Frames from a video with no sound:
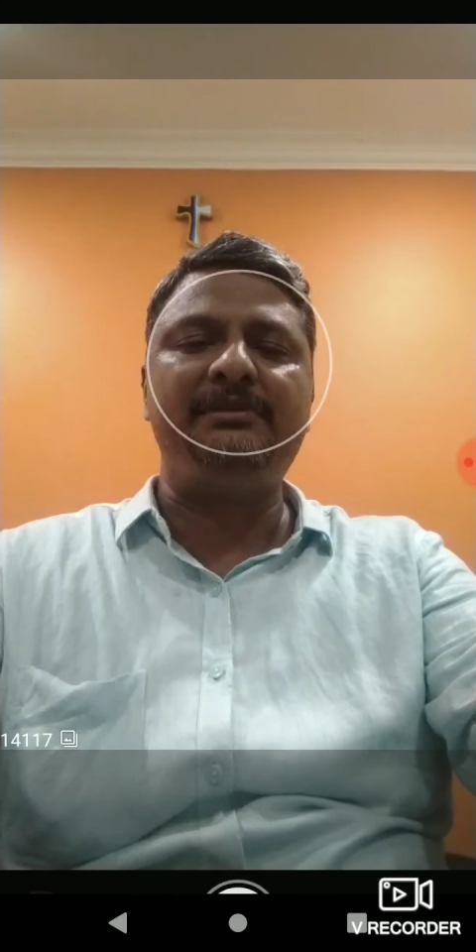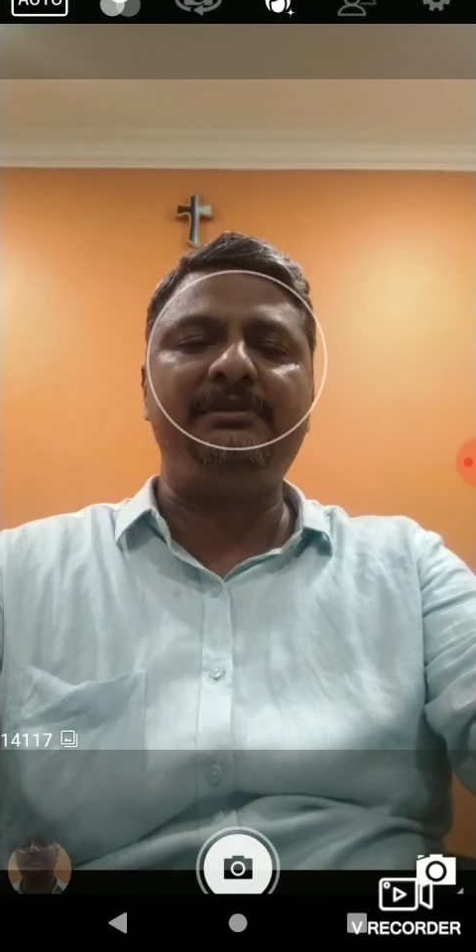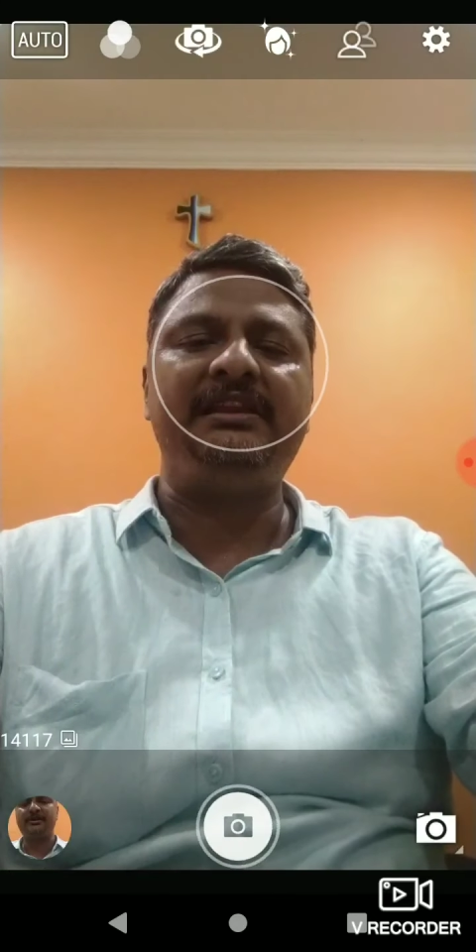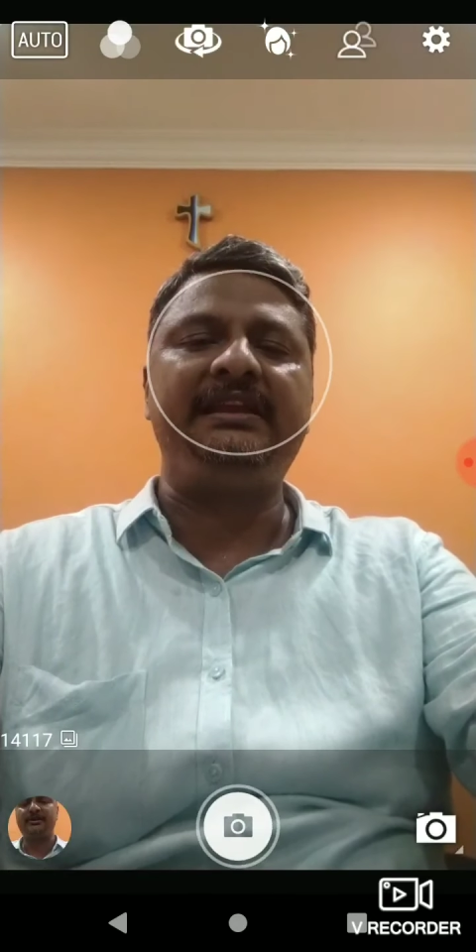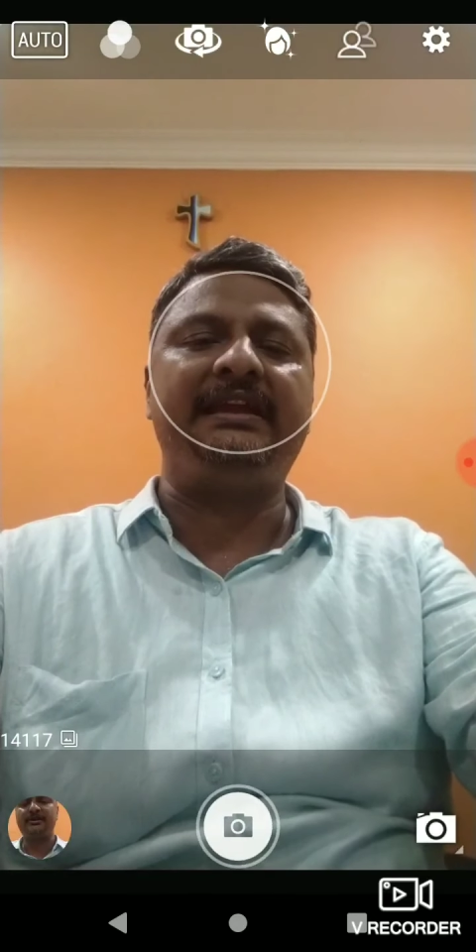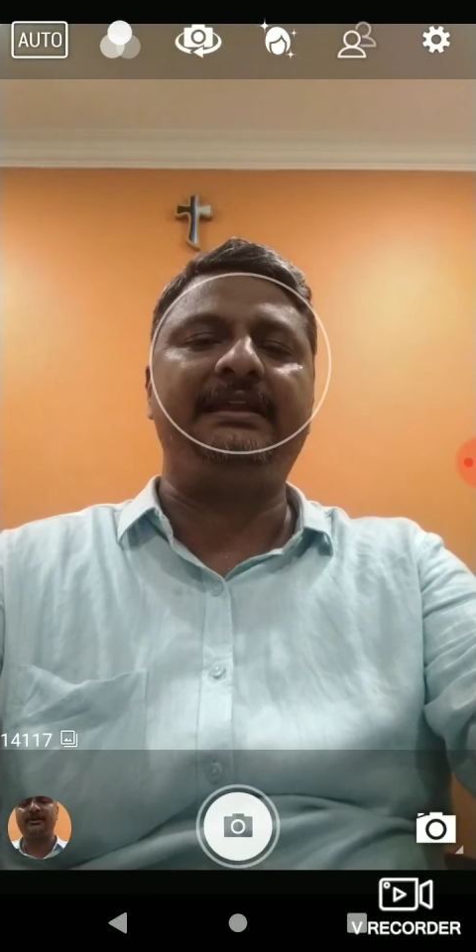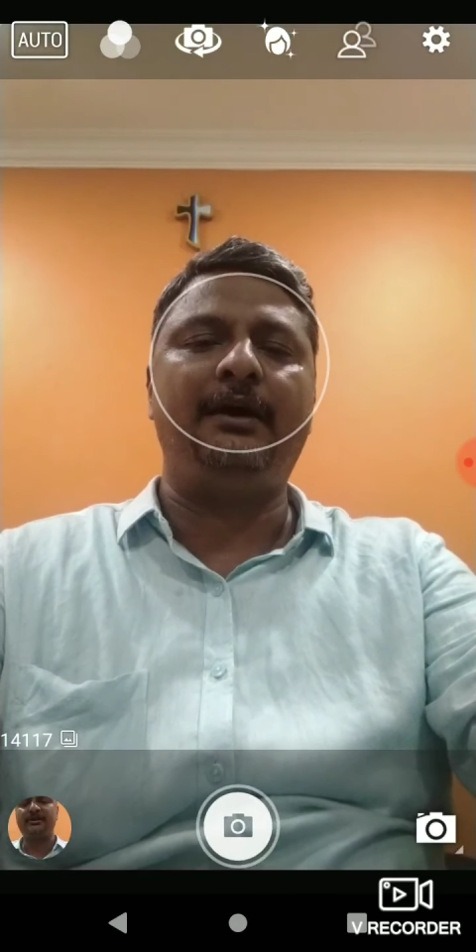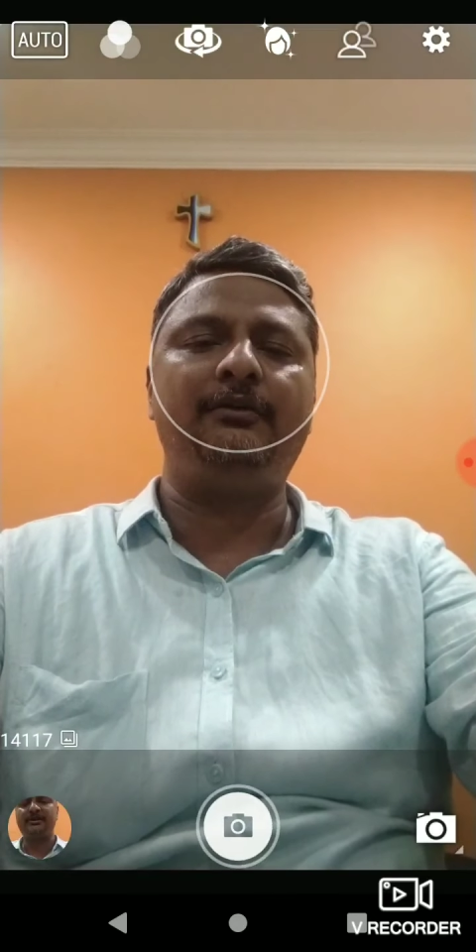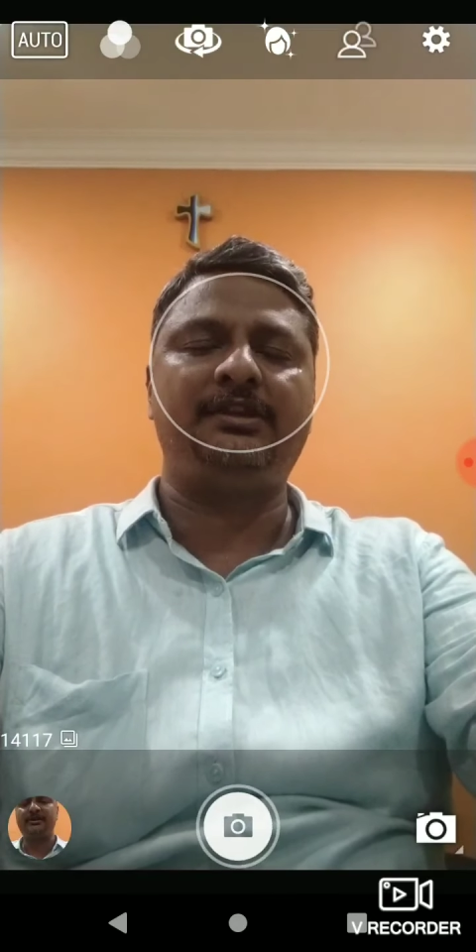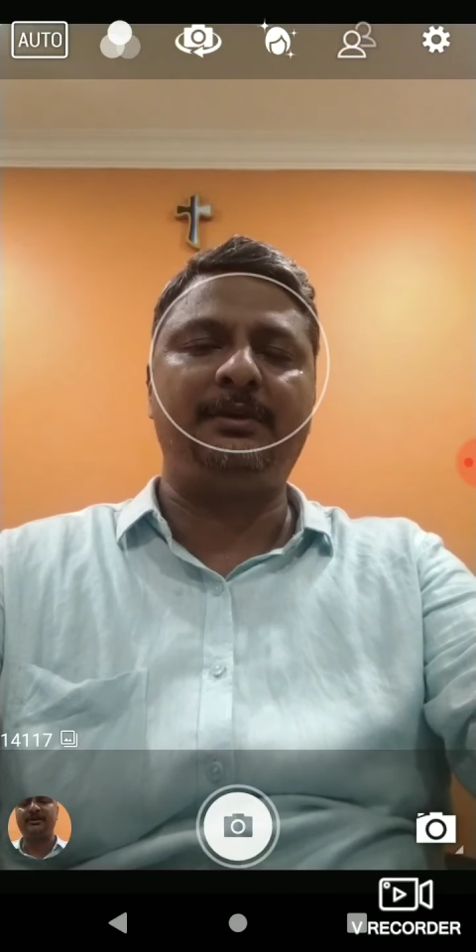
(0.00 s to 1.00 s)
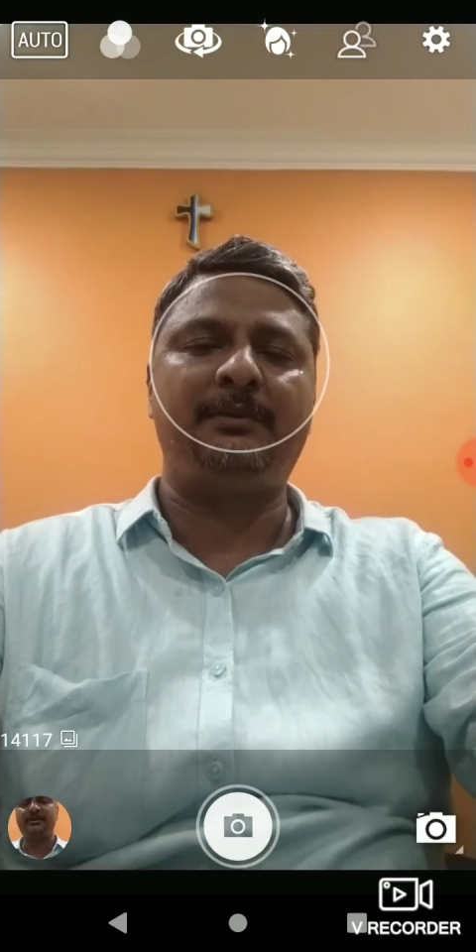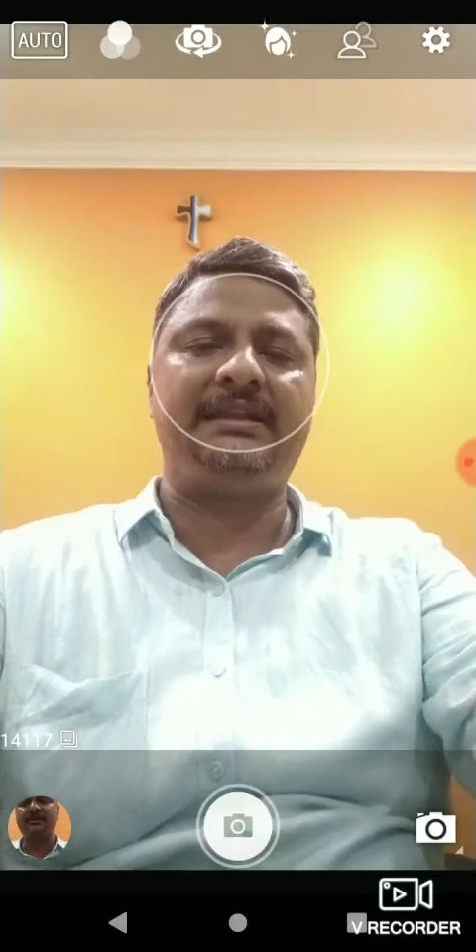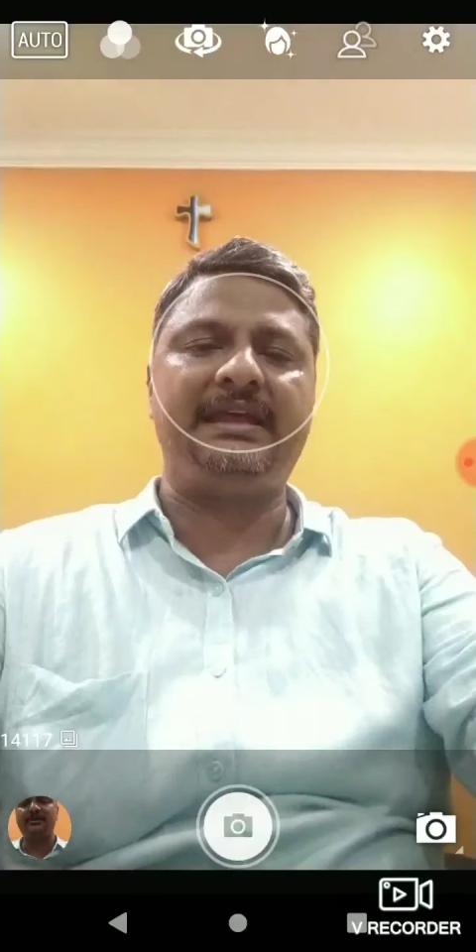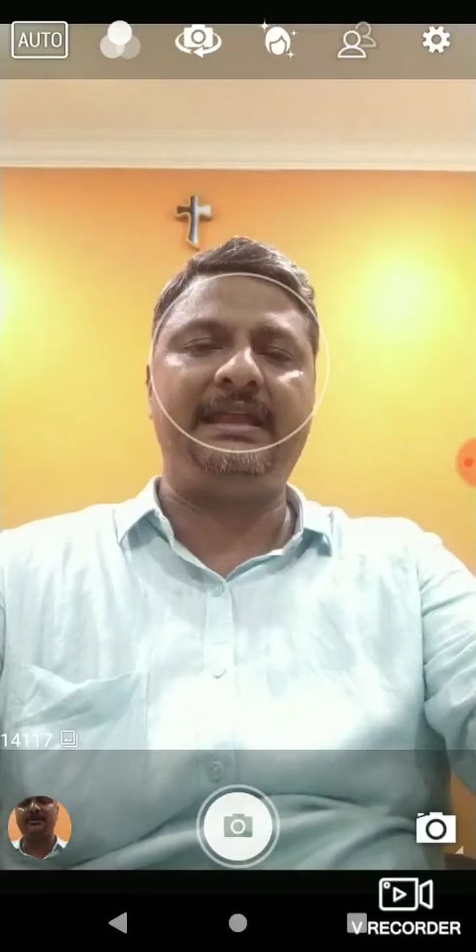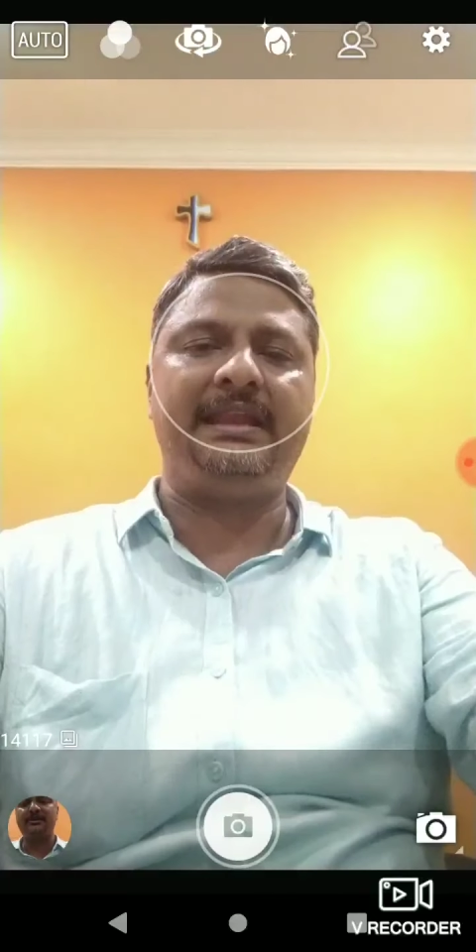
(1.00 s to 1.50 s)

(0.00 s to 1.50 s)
it now. The moment I enable,